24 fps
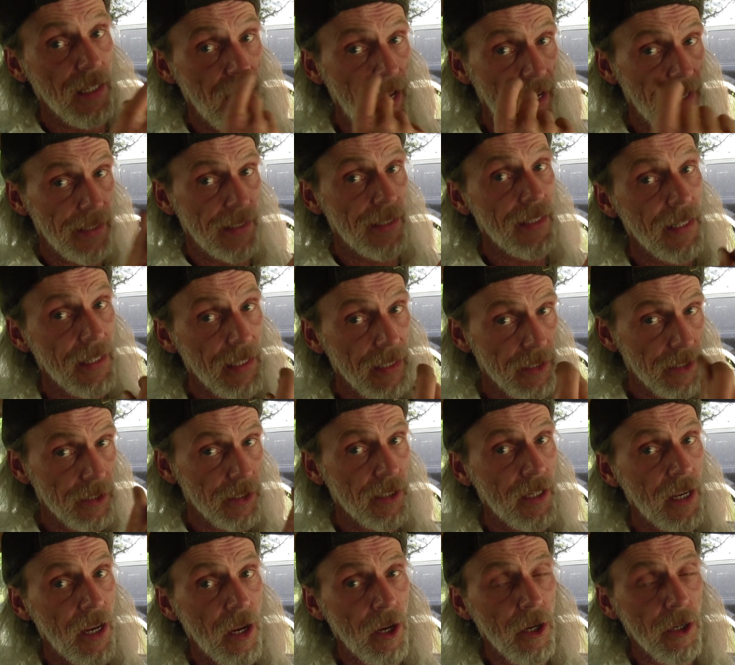like
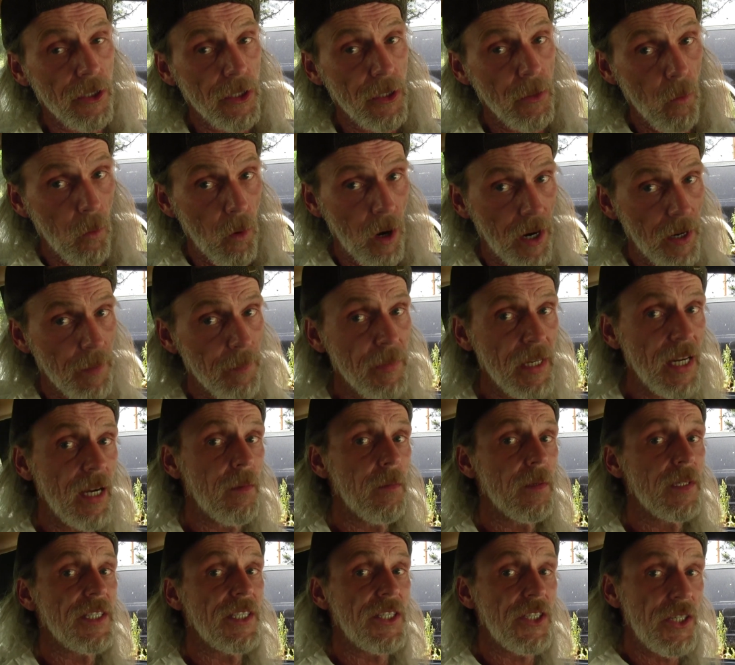this. You want to be
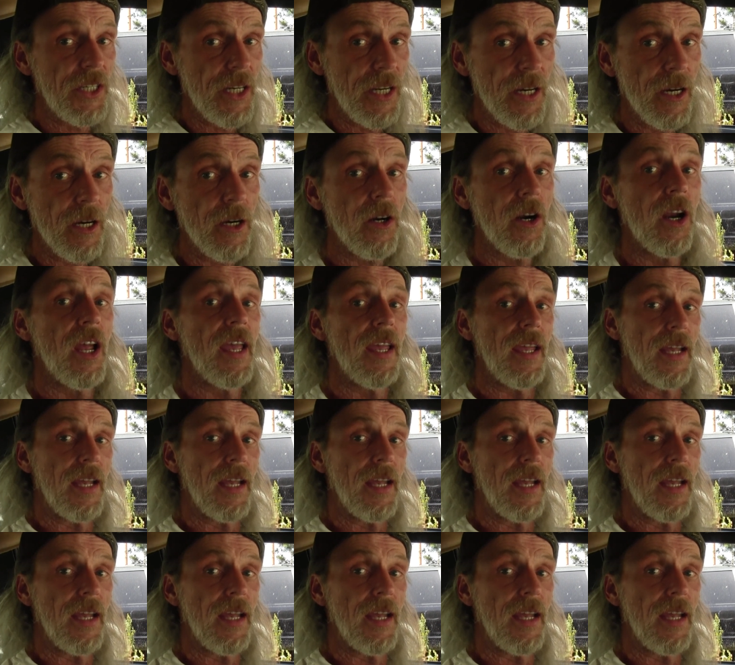able to steer,